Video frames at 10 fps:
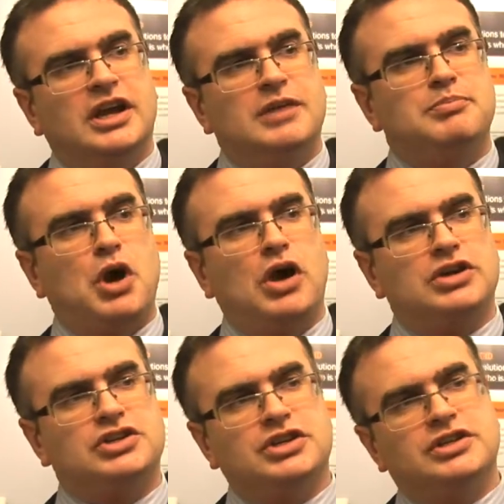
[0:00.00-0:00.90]
in
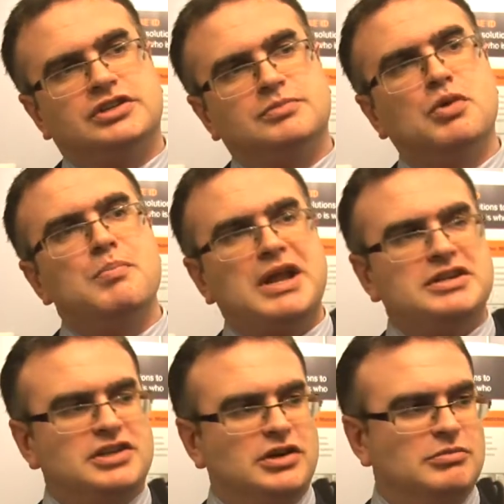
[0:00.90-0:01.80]
purchase
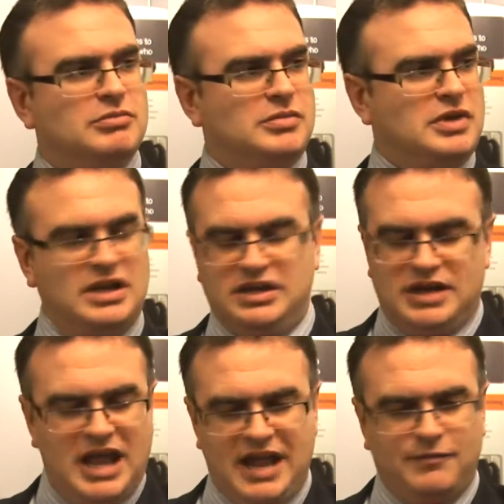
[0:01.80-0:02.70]
momentum in
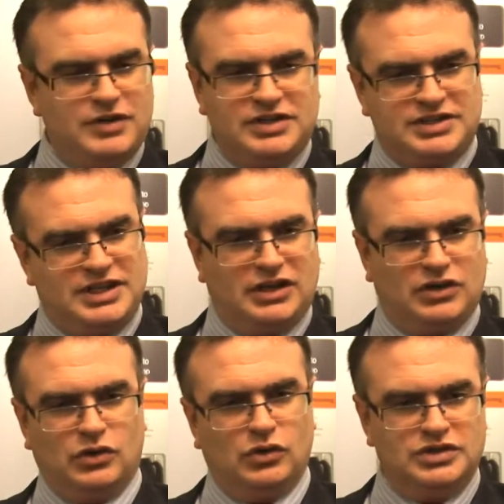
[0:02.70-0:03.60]
every
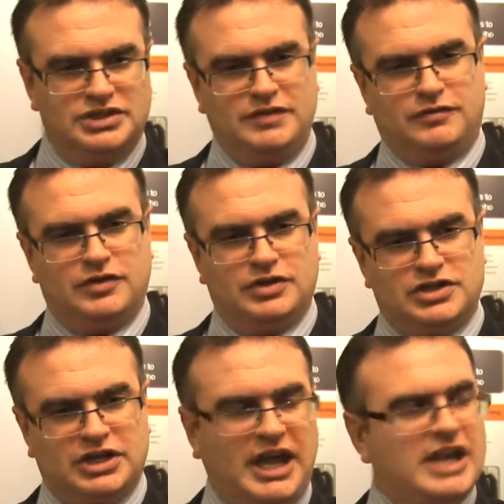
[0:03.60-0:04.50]
single
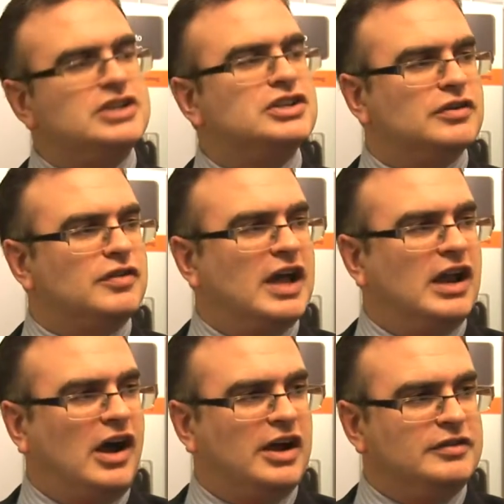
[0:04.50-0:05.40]
different occasion of their mm.
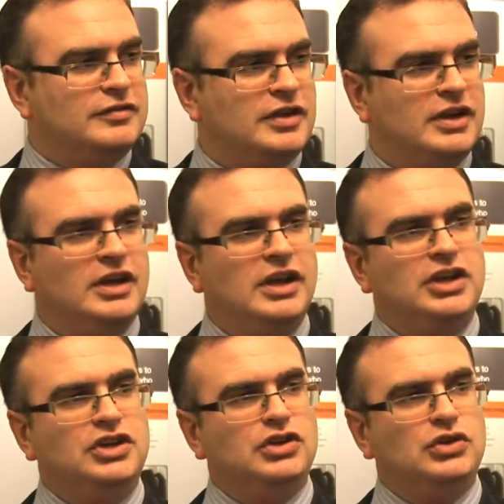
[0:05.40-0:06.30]
life,
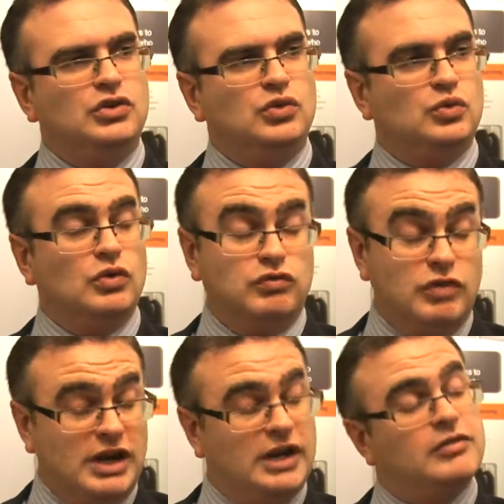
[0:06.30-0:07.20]
you will
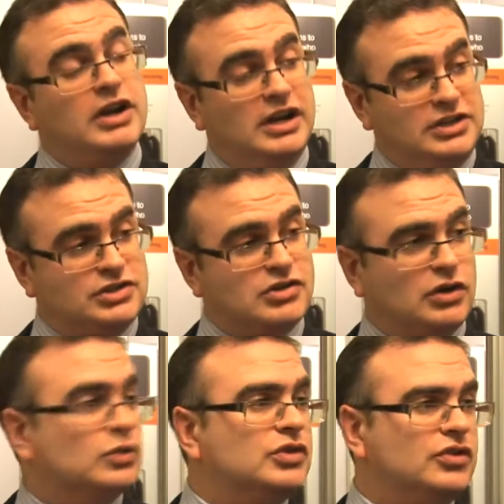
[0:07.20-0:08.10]
really, really
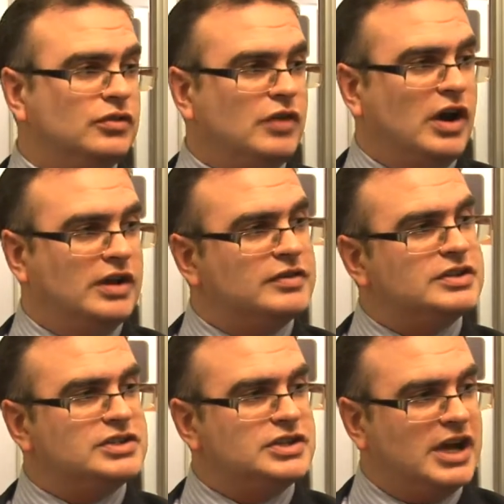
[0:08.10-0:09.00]
struggle to survive
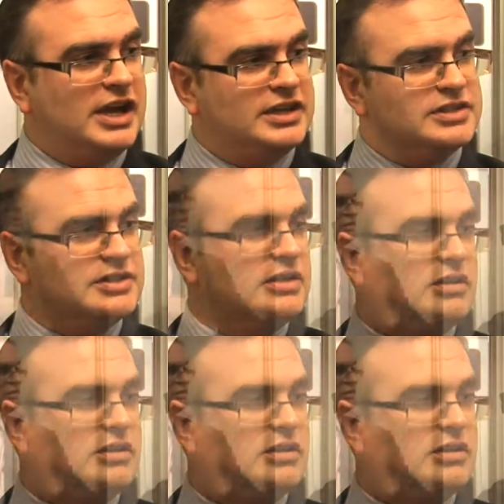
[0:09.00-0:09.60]
in today's